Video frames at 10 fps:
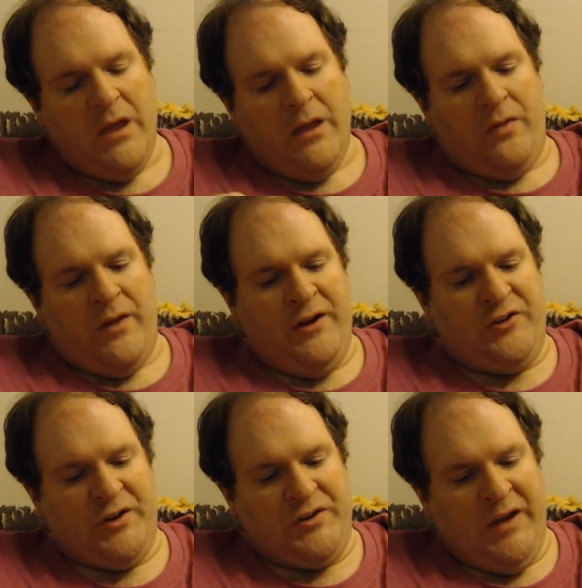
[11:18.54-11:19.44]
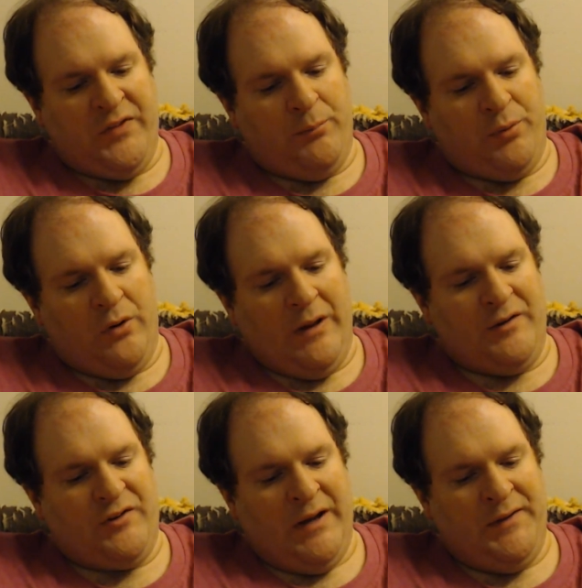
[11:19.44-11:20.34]
Then he shall take the bull
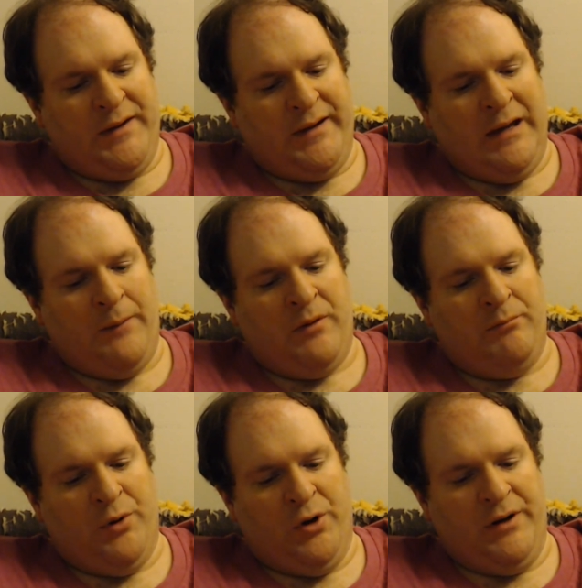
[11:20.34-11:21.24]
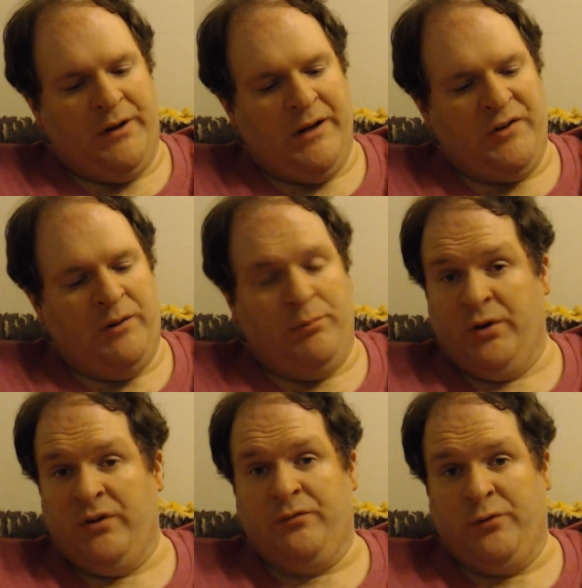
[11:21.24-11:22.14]
outside the camp and burn it as he
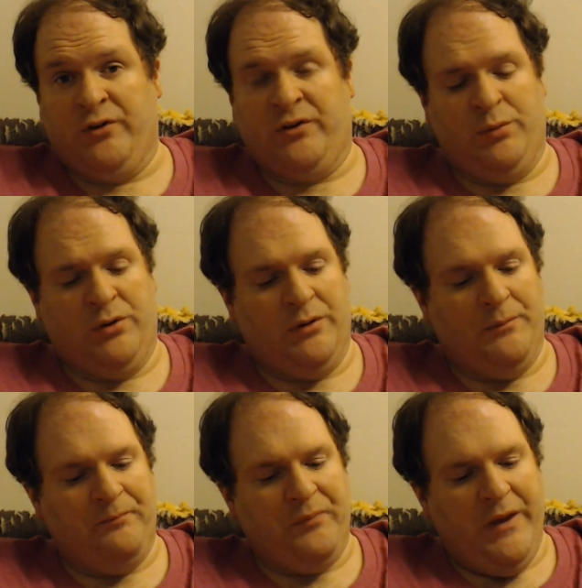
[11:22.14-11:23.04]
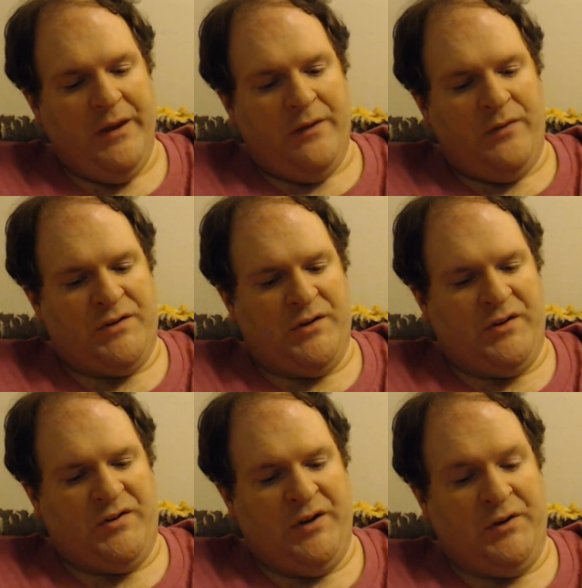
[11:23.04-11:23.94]
burned the first bull. This is
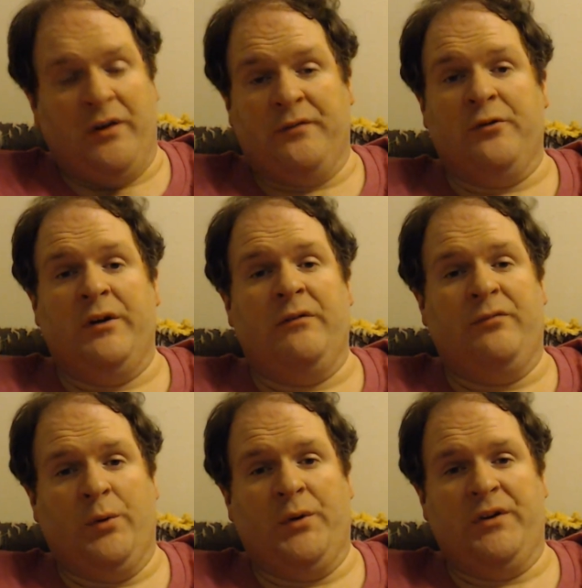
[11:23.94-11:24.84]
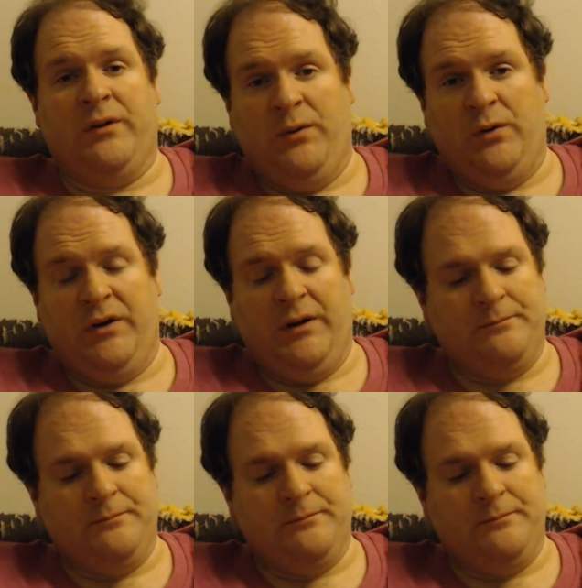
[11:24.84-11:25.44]
a sin offering for the community.